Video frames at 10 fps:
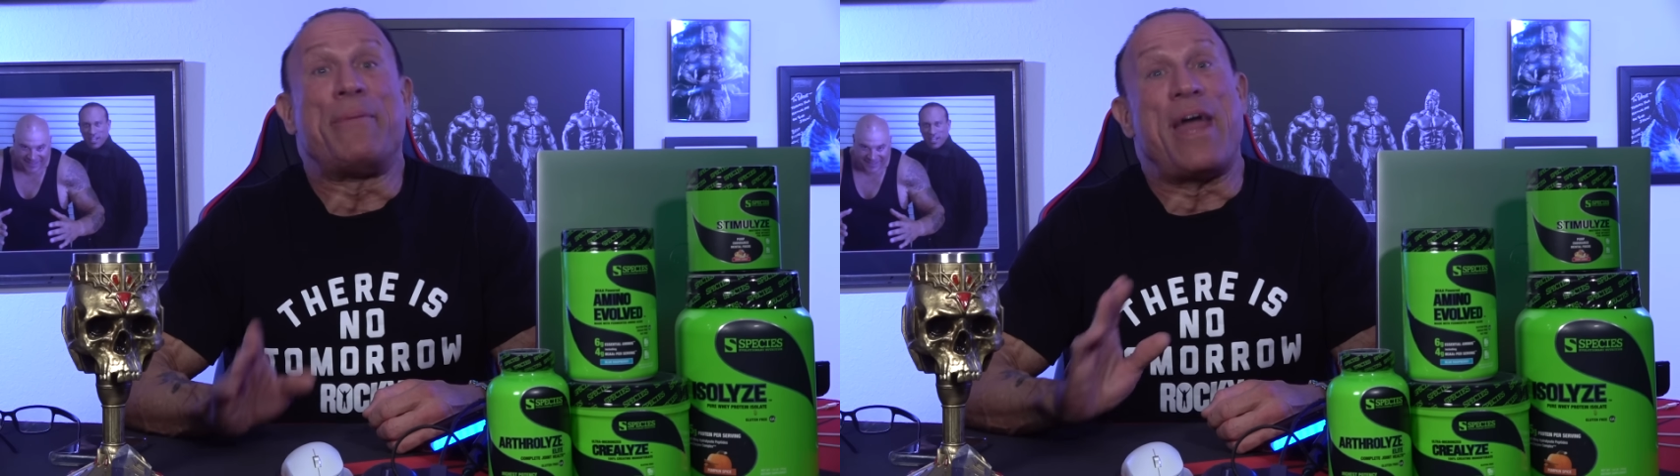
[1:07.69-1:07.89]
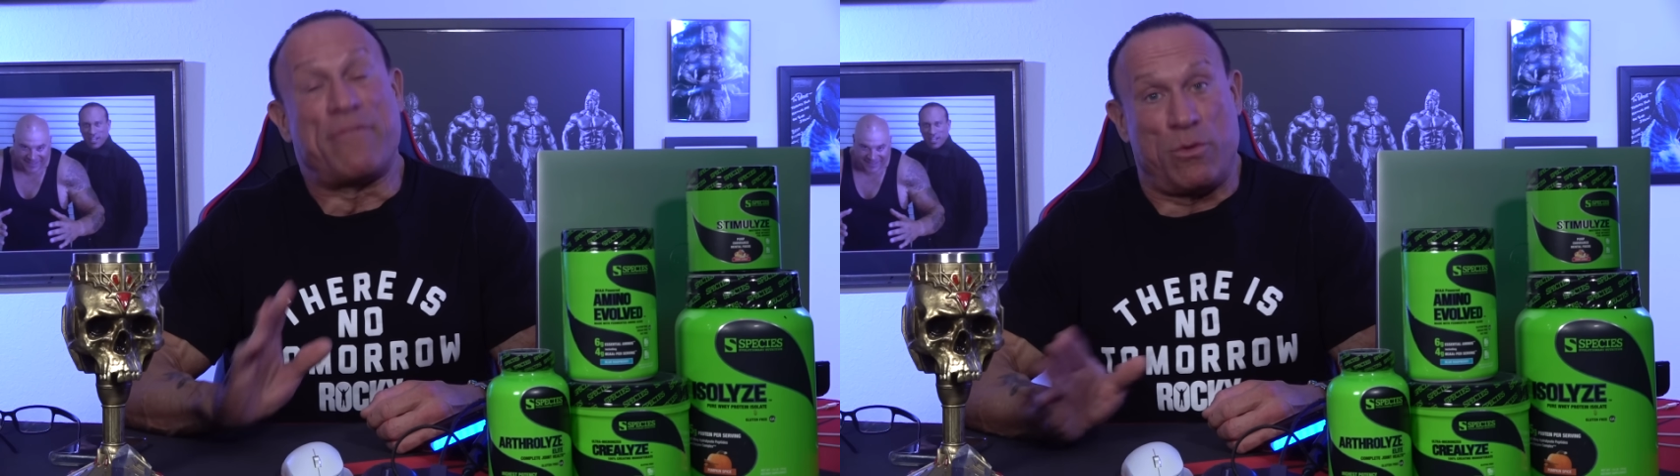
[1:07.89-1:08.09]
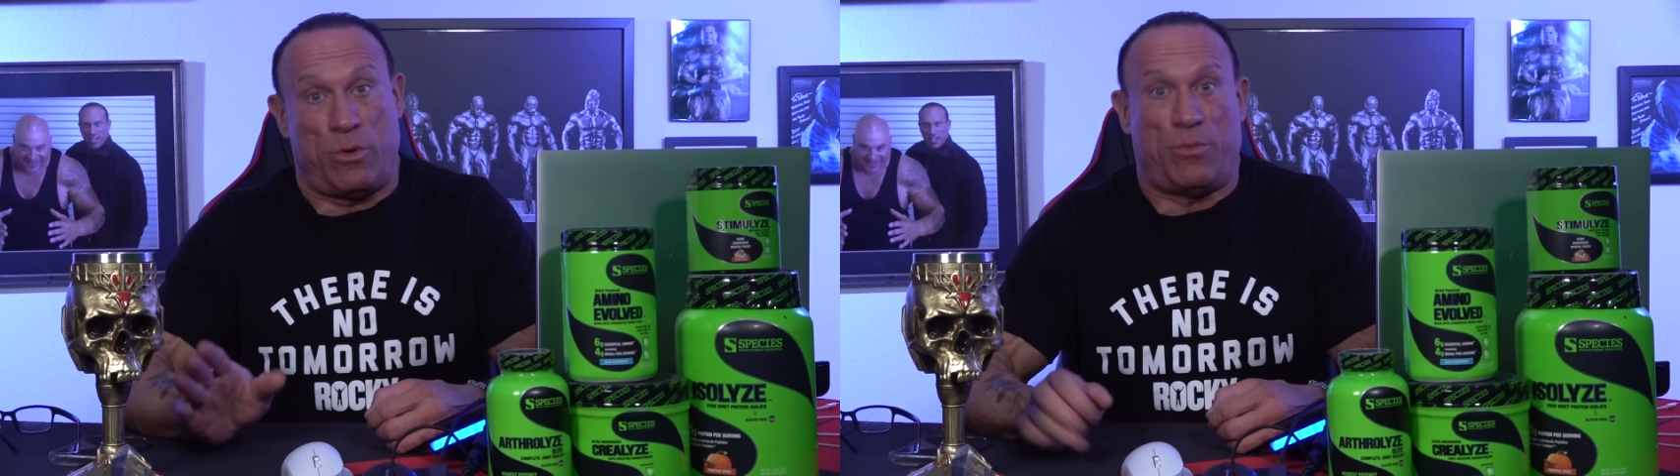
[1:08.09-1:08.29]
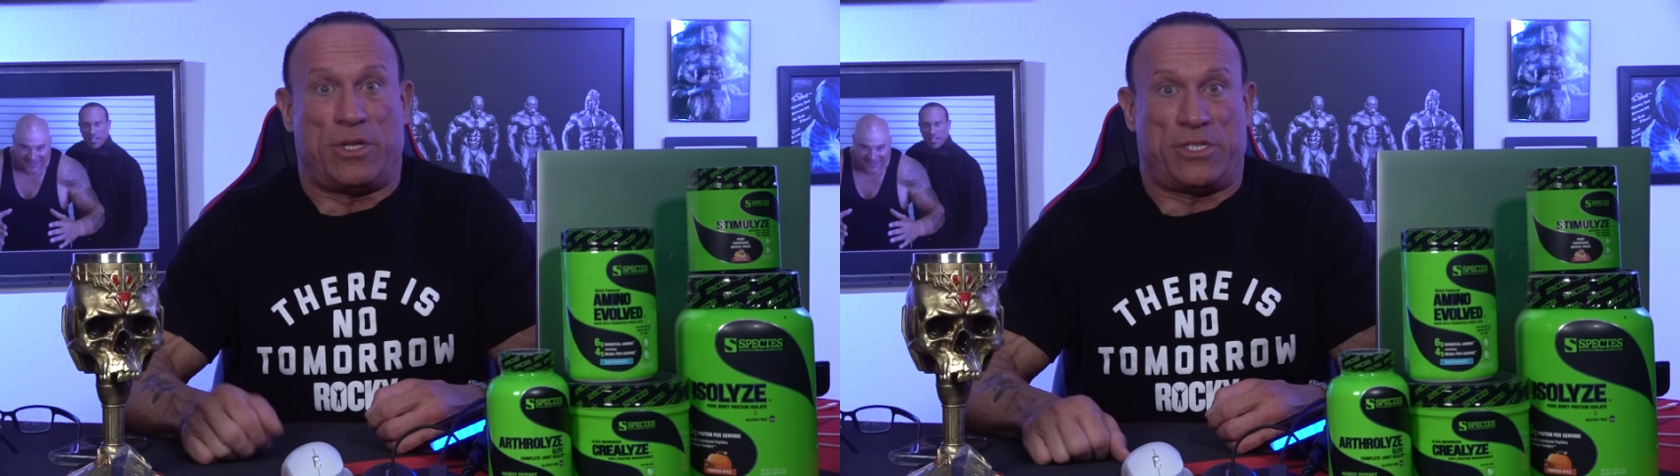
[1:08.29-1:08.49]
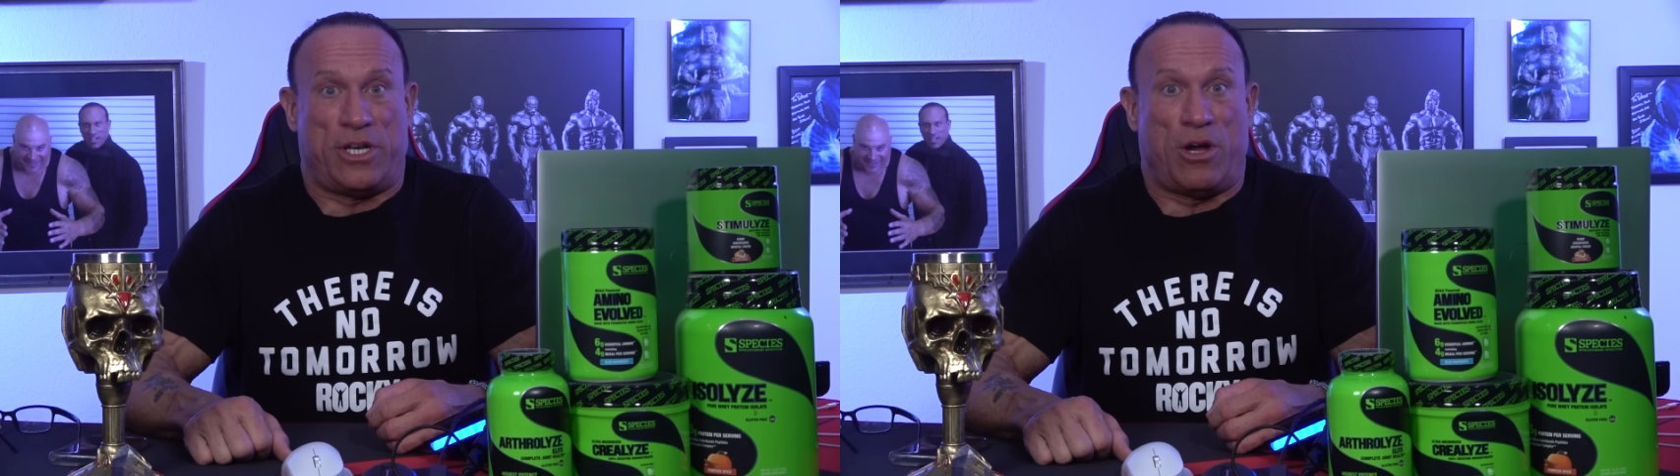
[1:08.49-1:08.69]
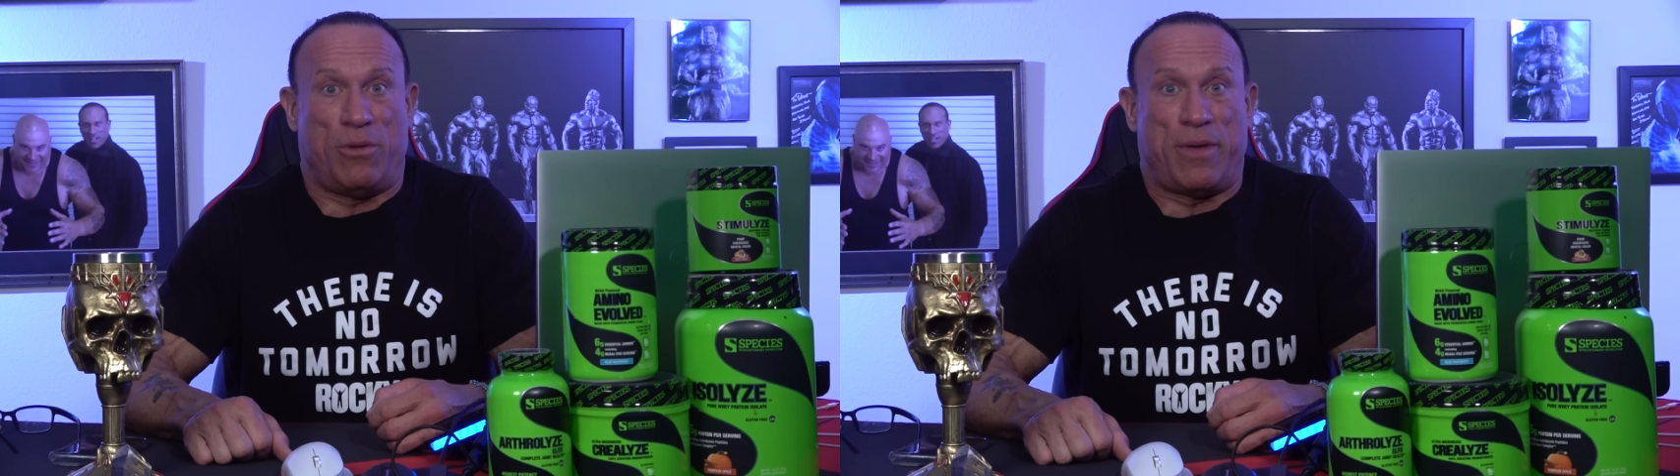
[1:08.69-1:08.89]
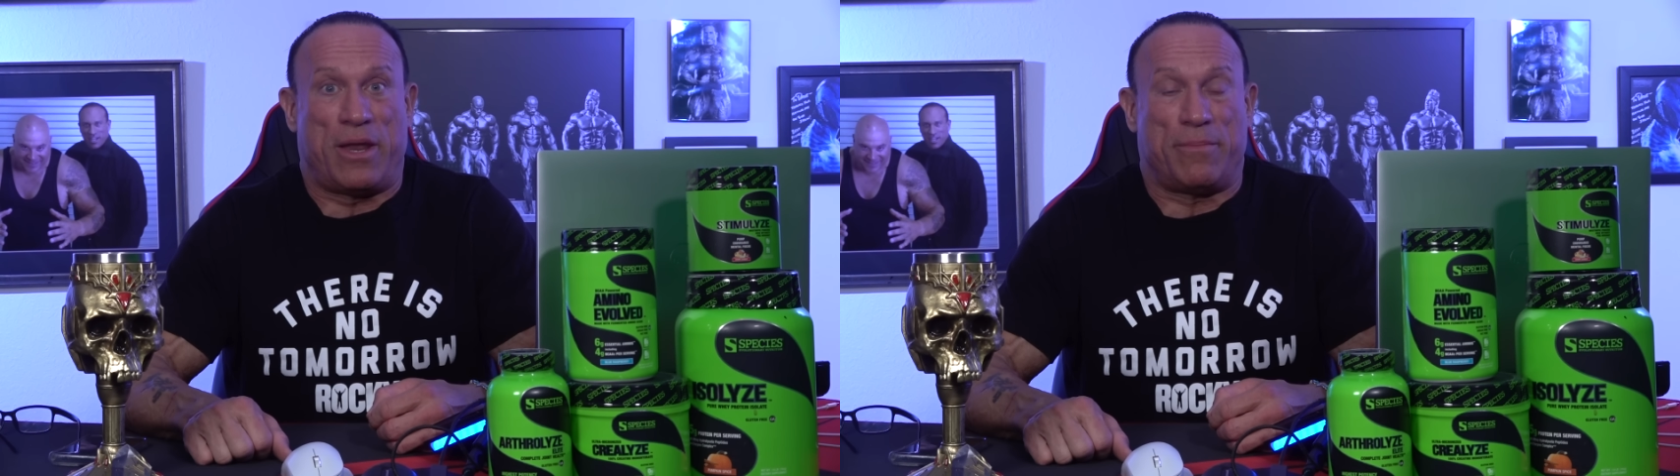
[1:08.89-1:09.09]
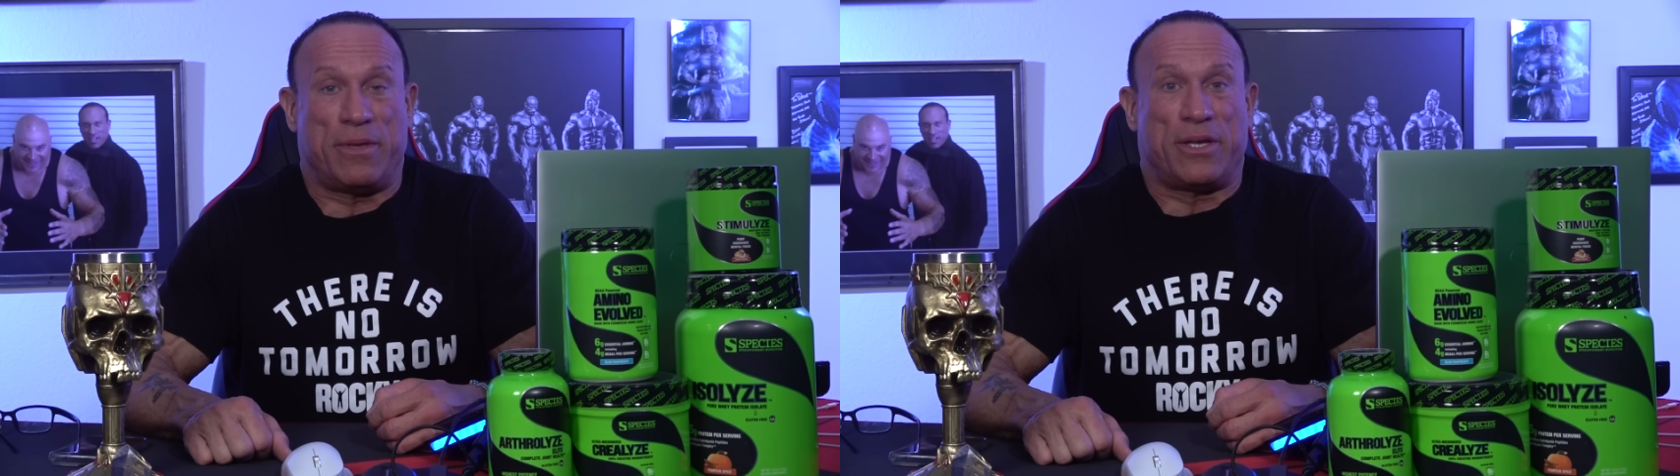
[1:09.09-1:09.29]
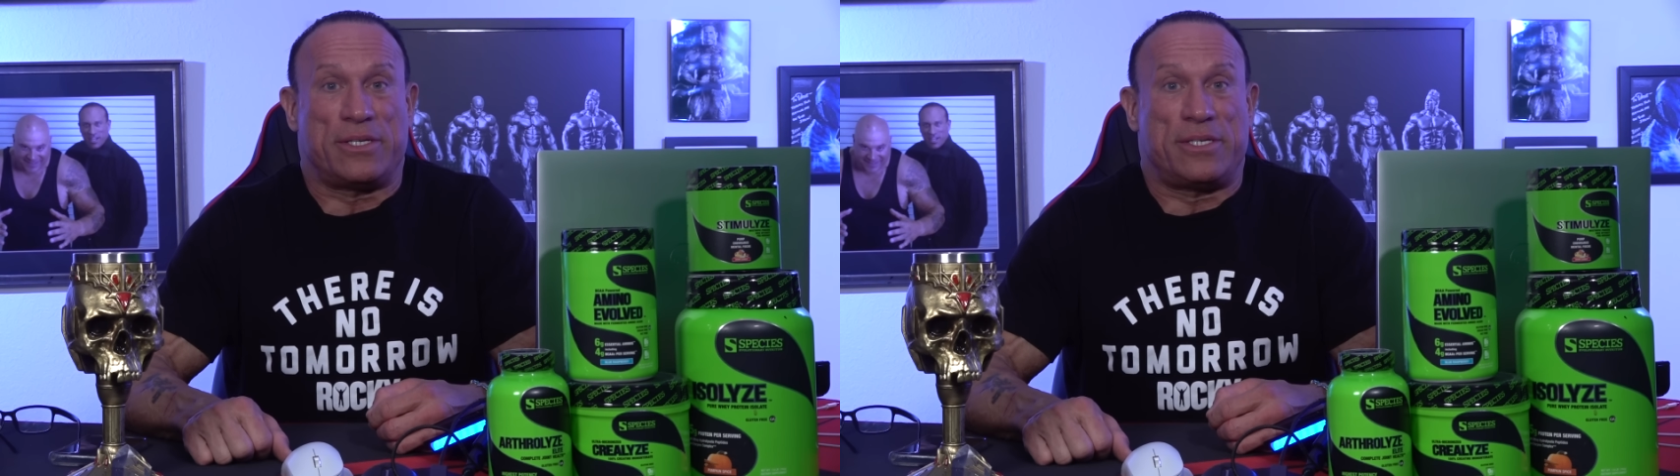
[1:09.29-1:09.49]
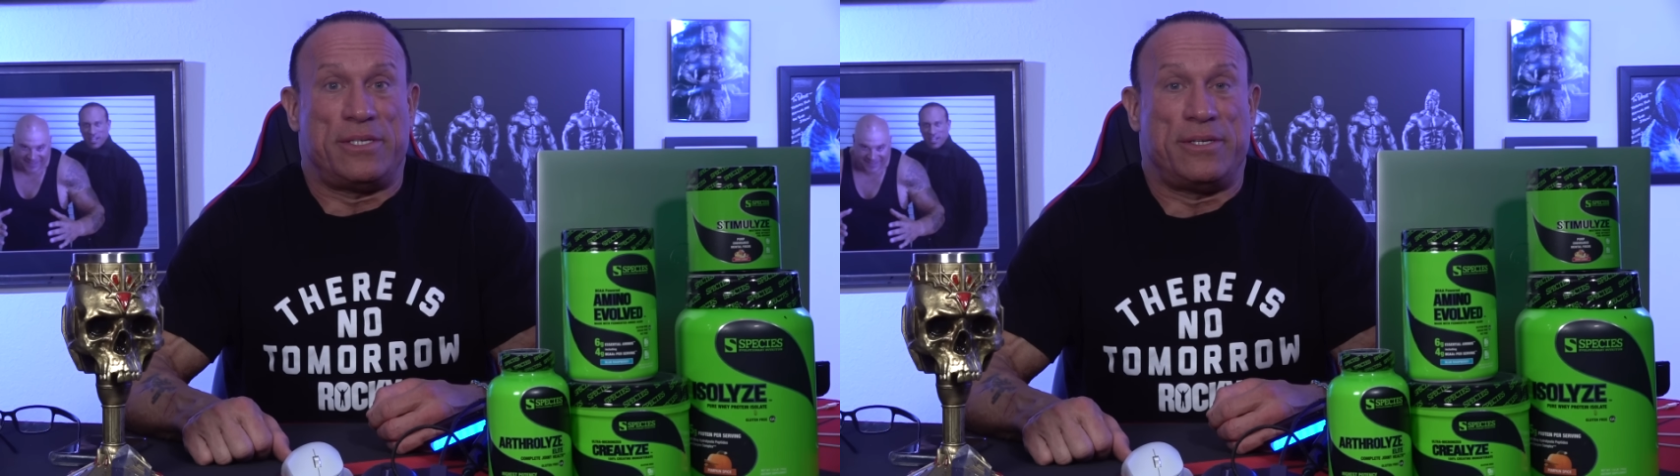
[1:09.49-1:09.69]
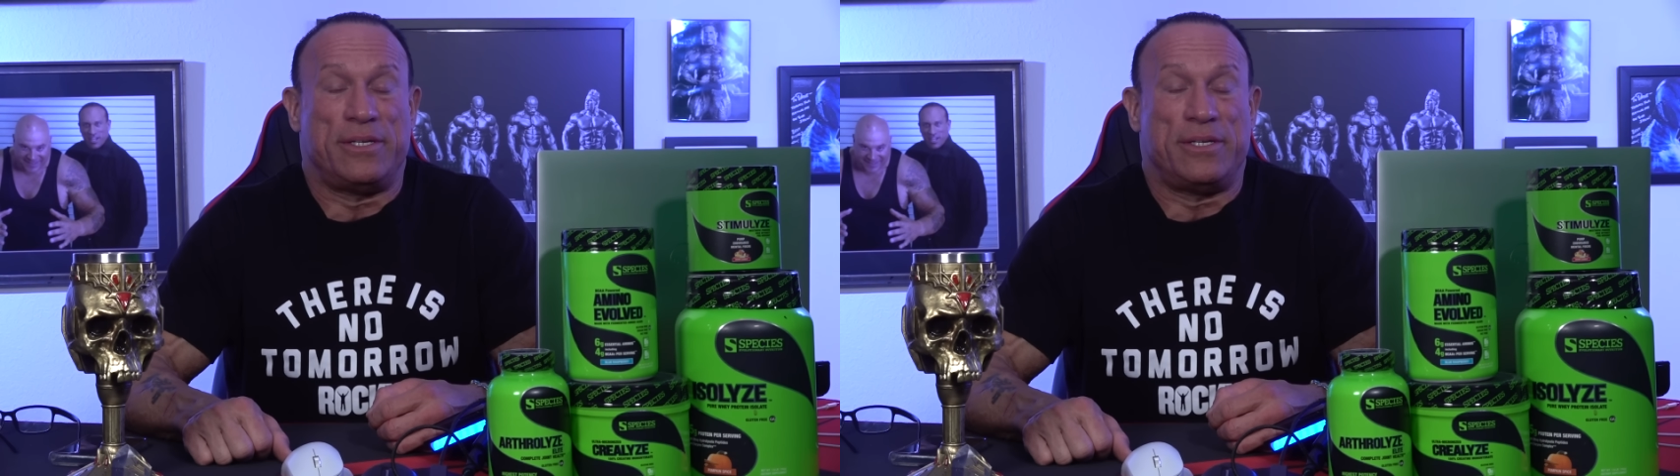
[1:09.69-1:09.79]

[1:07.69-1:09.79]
it, but everyone wants to know about it because